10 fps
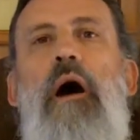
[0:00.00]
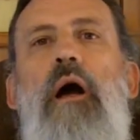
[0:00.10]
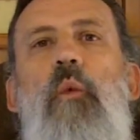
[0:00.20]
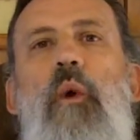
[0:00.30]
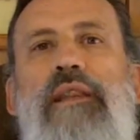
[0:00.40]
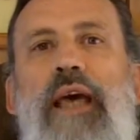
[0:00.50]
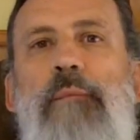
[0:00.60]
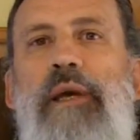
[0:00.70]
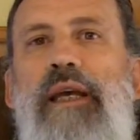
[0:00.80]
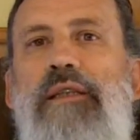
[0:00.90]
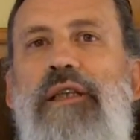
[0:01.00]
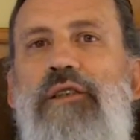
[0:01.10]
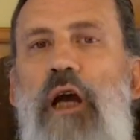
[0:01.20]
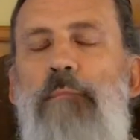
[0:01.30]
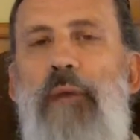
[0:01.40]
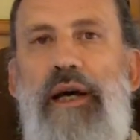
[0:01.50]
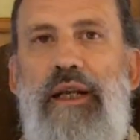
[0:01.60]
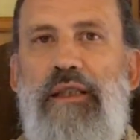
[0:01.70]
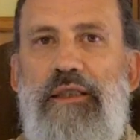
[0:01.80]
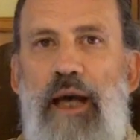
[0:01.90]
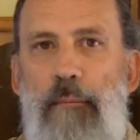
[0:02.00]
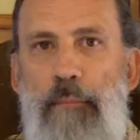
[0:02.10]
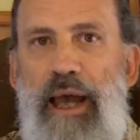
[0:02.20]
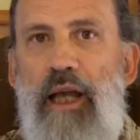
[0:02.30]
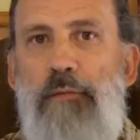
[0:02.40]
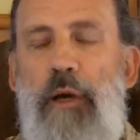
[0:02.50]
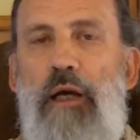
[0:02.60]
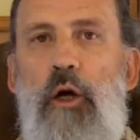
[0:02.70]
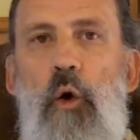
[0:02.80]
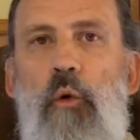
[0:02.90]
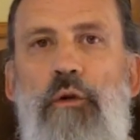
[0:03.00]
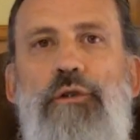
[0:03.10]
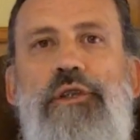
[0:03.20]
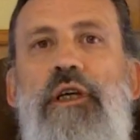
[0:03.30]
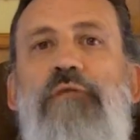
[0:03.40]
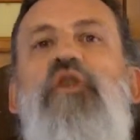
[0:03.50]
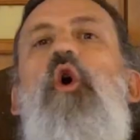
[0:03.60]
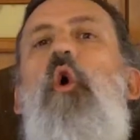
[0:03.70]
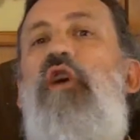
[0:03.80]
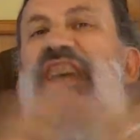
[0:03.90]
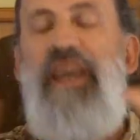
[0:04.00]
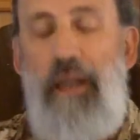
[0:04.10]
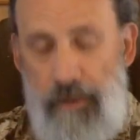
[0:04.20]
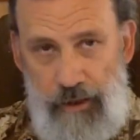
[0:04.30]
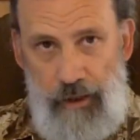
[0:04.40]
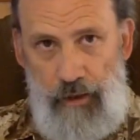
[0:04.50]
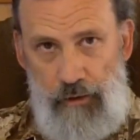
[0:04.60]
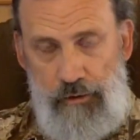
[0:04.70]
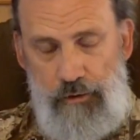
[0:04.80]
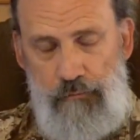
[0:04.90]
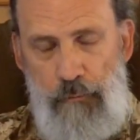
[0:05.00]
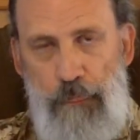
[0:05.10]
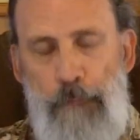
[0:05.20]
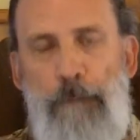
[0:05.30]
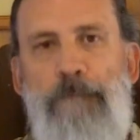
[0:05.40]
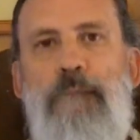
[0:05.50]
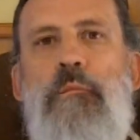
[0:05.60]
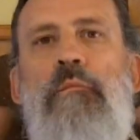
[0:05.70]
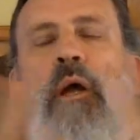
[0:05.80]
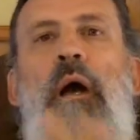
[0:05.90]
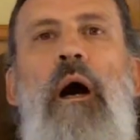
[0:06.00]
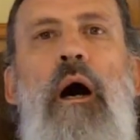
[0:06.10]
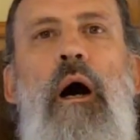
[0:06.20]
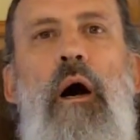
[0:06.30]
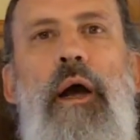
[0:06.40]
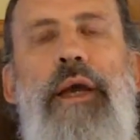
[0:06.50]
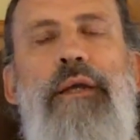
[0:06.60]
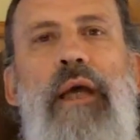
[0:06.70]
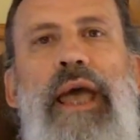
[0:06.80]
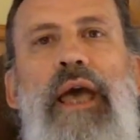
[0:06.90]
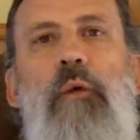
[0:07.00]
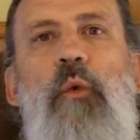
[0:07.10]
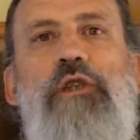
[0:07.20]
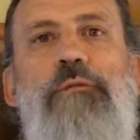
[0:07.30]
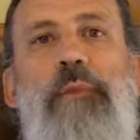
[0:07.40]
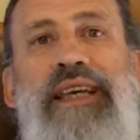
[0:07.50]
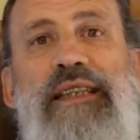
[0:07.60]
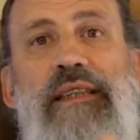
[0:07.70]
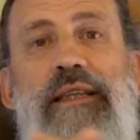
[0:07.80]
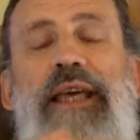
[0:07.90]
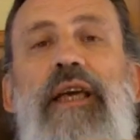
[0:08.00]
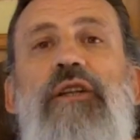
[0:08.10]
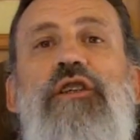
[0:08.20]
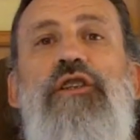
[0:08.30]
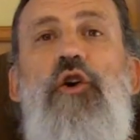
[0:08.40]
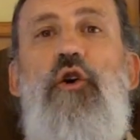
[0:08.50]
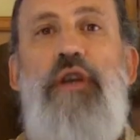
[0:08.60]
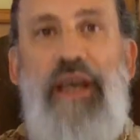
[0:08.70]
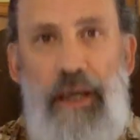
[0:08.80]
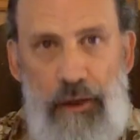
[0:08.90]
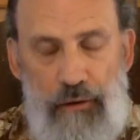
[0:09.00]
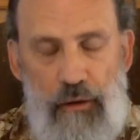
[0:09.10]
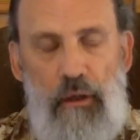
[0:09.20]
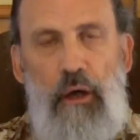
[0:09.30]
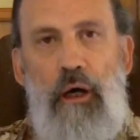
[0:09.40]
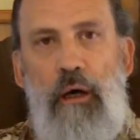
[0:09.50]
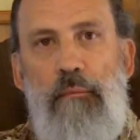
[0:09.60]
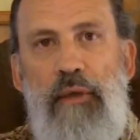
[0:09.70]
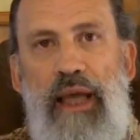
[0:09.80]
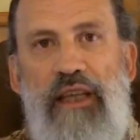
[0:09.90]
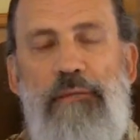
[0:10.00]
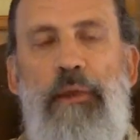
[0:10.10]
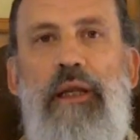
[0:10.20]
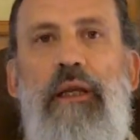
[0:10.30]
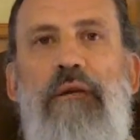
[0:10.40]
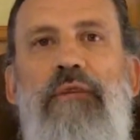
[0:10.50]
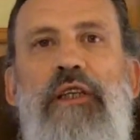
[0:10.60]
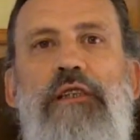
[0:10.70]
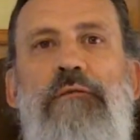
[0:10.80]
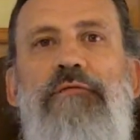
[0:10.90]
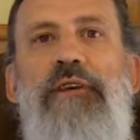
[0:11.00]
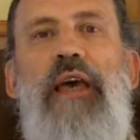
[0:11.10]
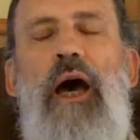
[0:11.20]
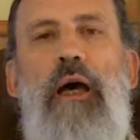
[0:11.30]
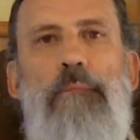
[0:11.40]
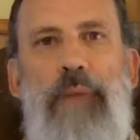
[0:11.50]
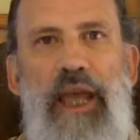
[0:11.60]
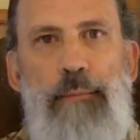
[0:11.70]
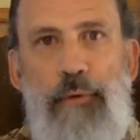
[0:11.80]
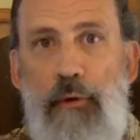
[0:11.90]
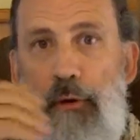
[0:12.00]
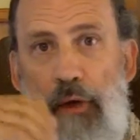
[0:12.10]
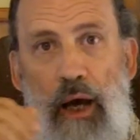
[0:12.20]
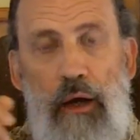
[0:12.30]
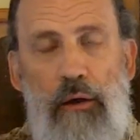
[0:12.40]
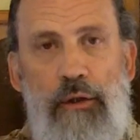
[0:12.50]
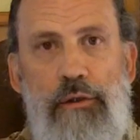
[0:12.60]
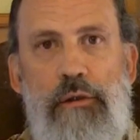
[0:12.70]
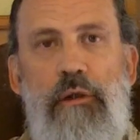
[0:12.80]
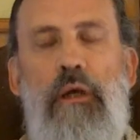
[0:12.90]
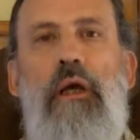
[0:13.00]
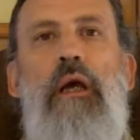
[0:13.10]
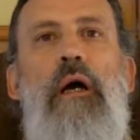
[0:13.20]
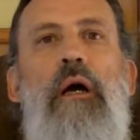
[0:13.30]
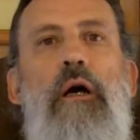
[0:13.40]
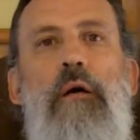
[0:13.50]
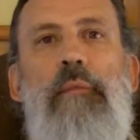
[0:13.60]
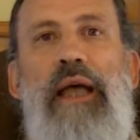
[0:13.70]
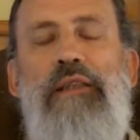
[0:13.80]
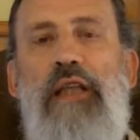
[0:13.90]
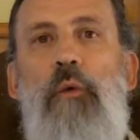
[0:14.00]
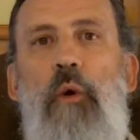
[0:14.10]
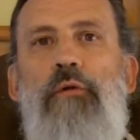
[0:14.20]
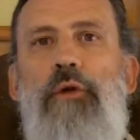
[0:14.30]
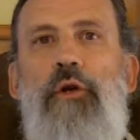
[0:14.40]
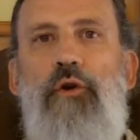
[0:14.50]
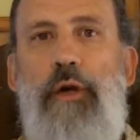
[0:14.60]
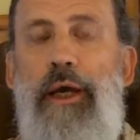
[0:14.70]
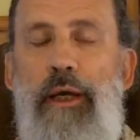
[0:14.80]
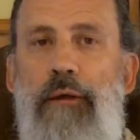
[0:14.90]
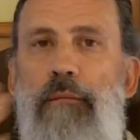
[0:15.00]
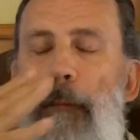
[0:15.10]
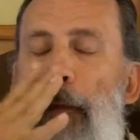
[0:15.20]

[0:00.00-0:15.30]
Or what that means is our money is not backed by gold or silver or anything else. All right, and which means that they can just create um, as many of these fiat paper dollars um, as they want to create.